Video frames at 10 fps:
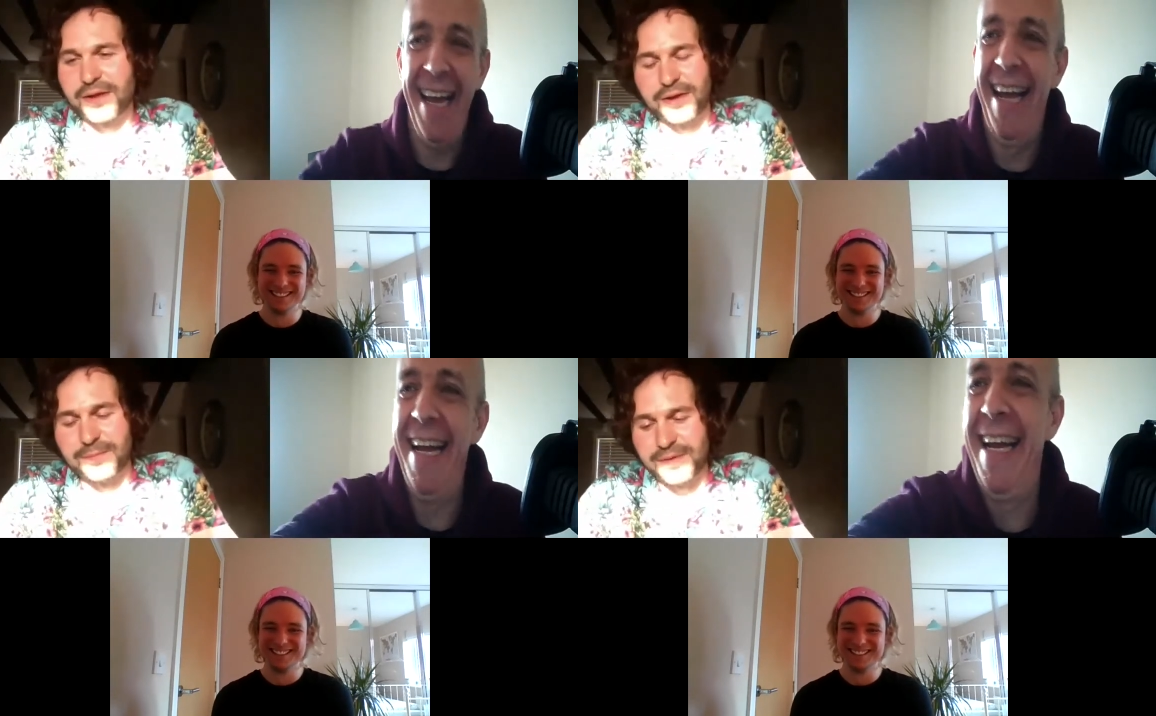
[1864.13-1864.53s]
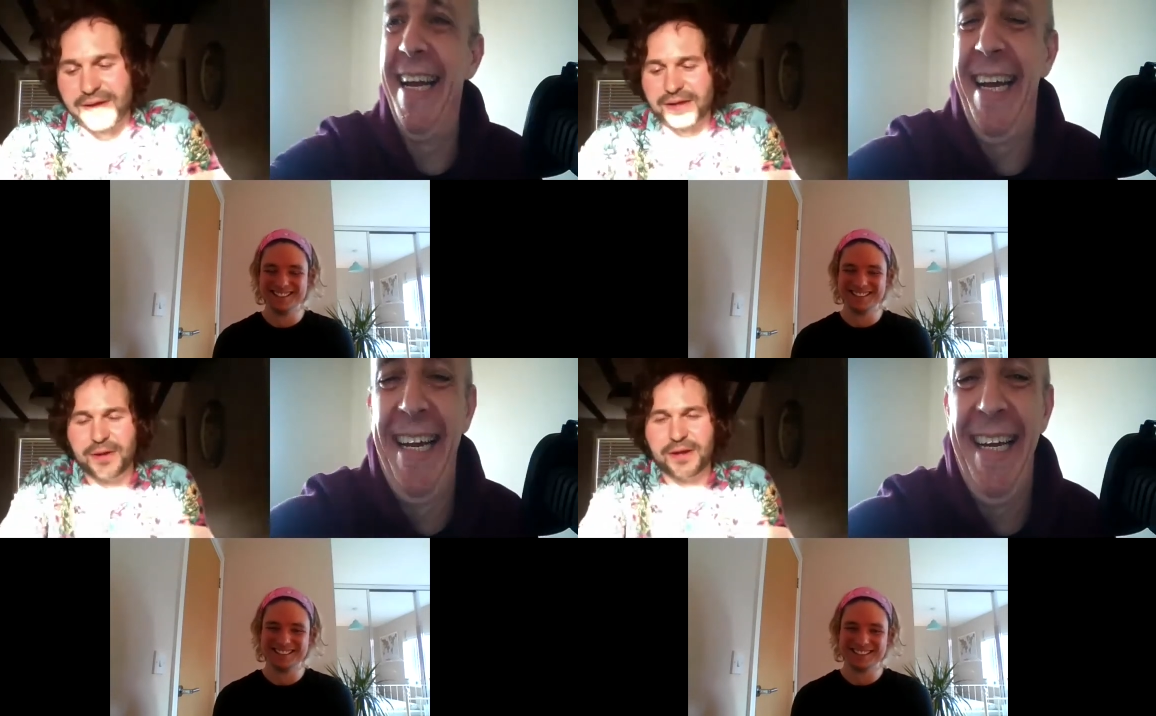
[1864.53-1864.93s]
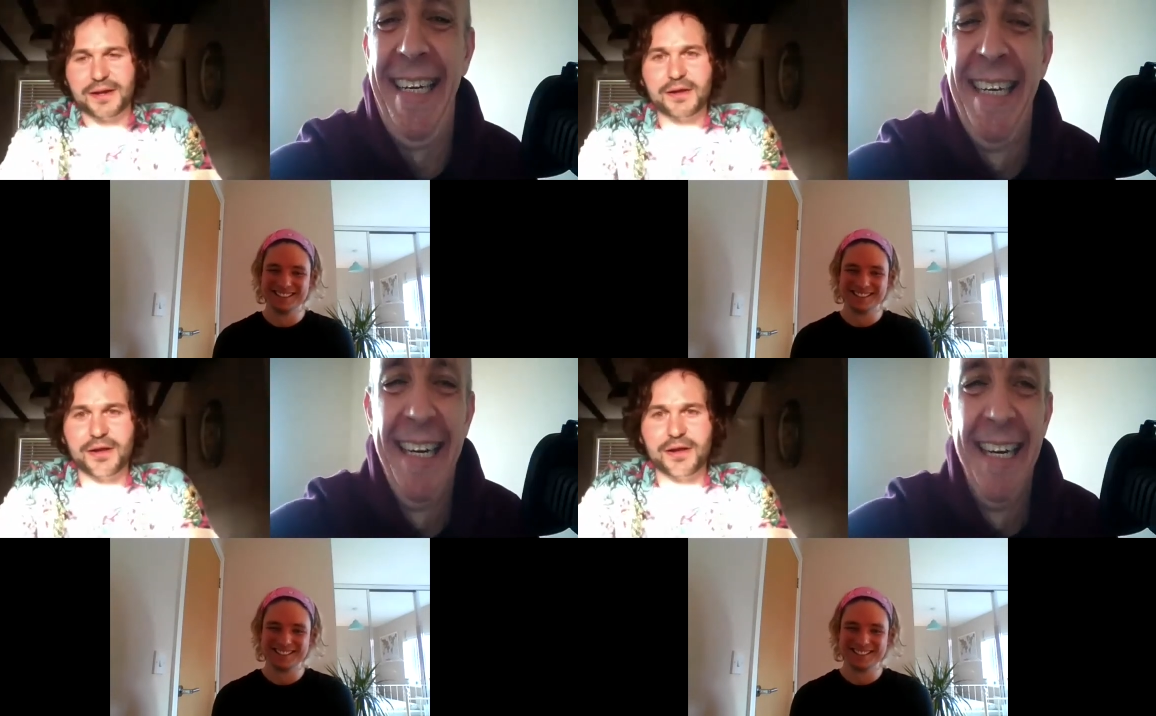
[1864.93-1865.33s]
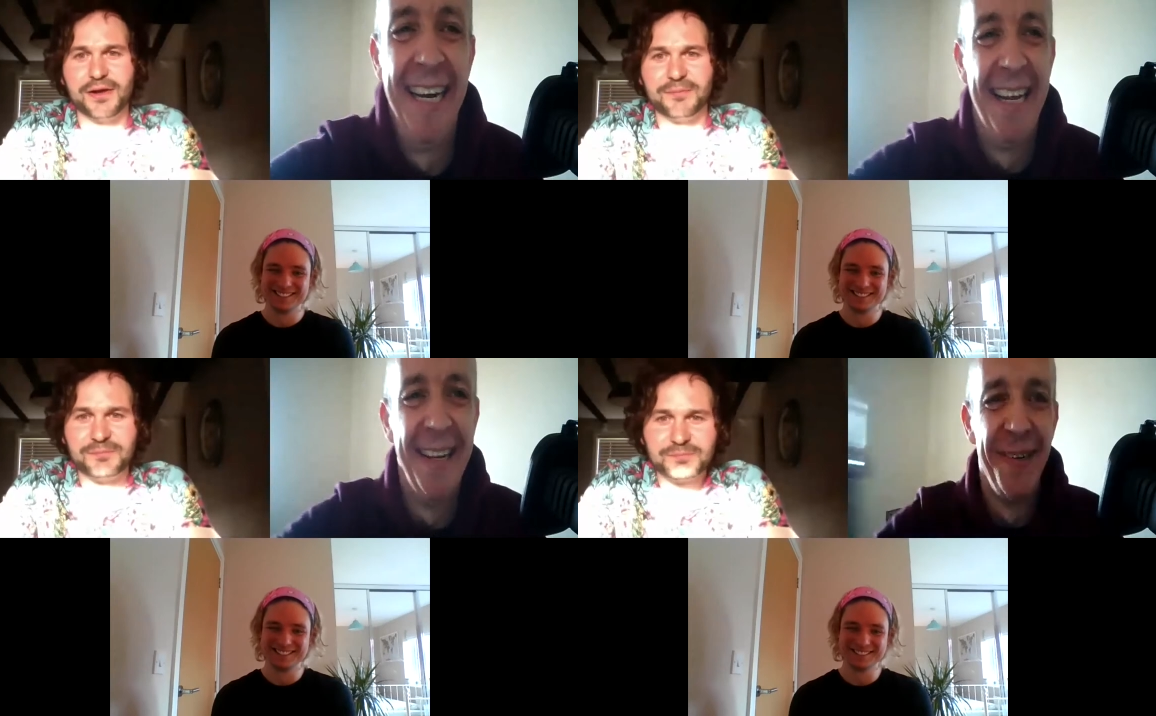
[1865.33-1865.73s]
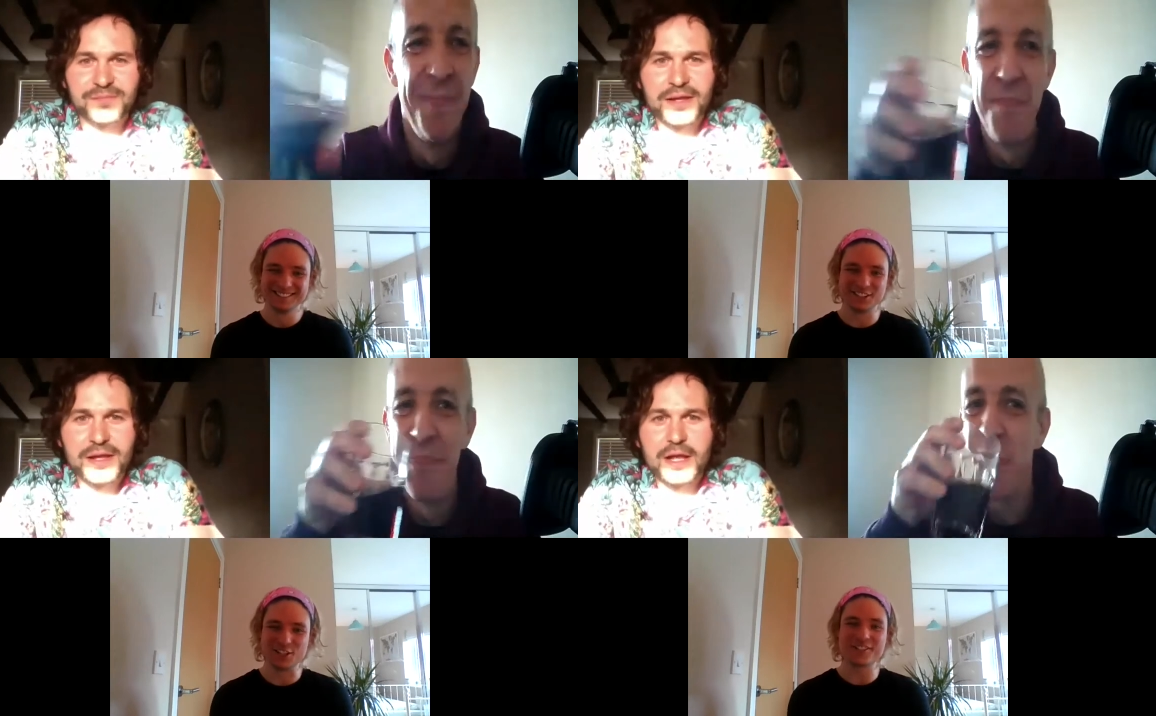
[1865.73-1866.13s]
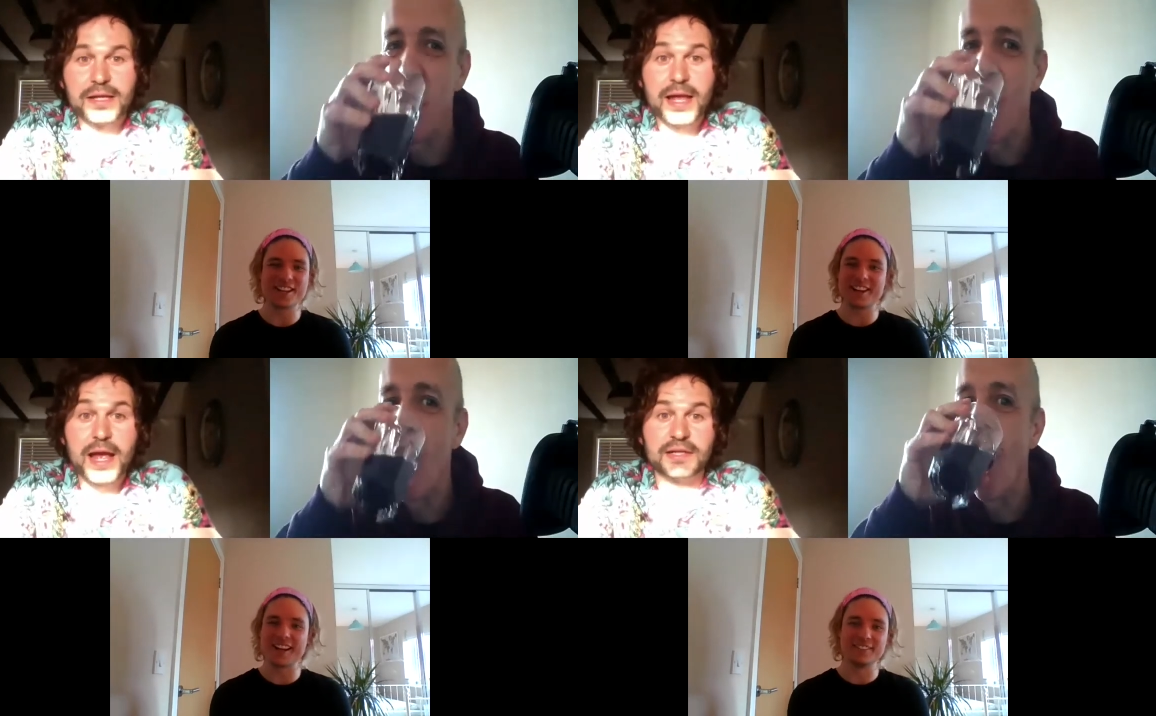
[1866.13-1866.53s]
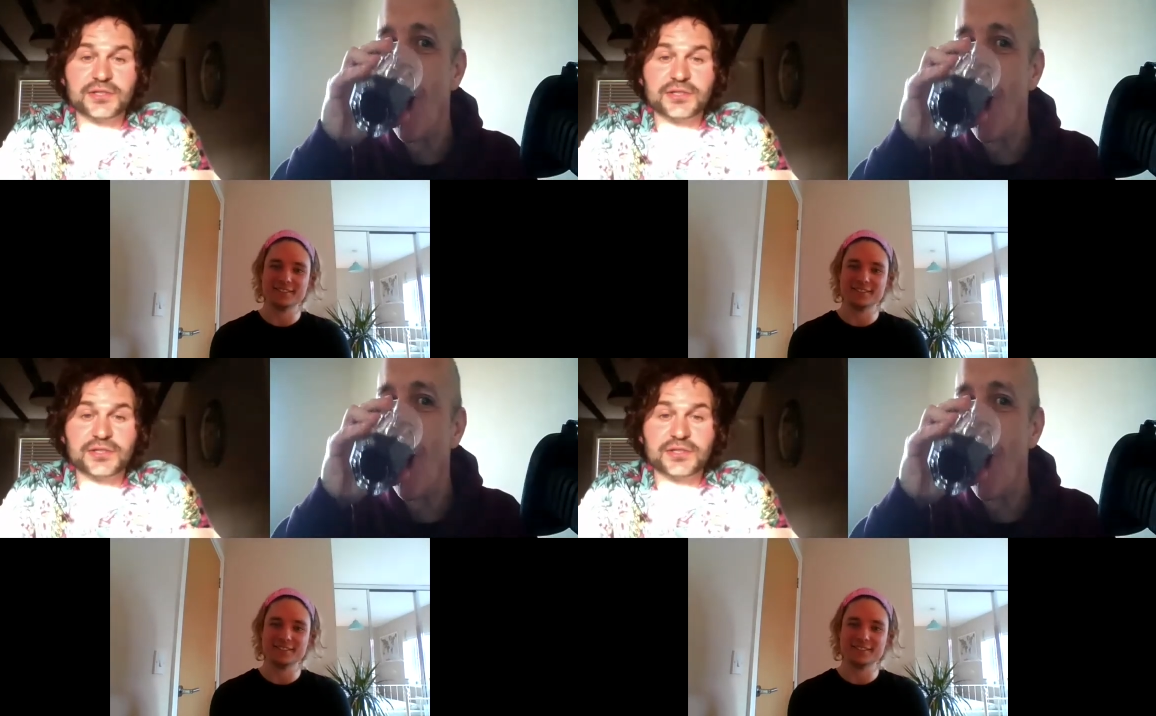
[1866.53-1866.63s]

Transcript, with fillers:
Speaker 1: Um, anyway, um, yeah.